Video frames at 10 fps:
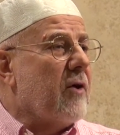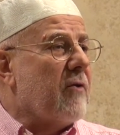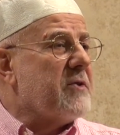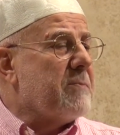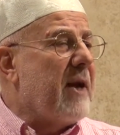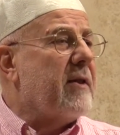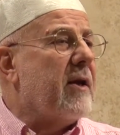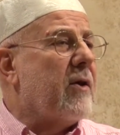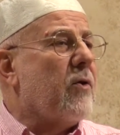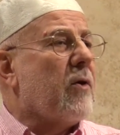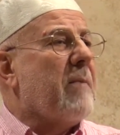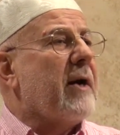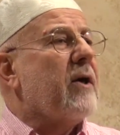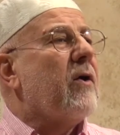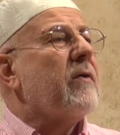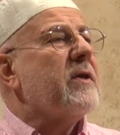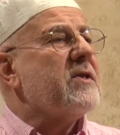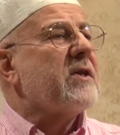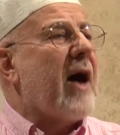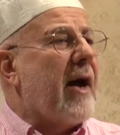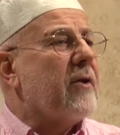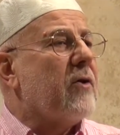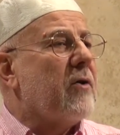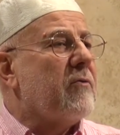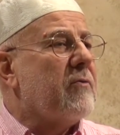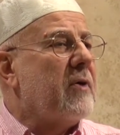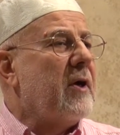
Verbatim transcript: of spending your money on this kind of,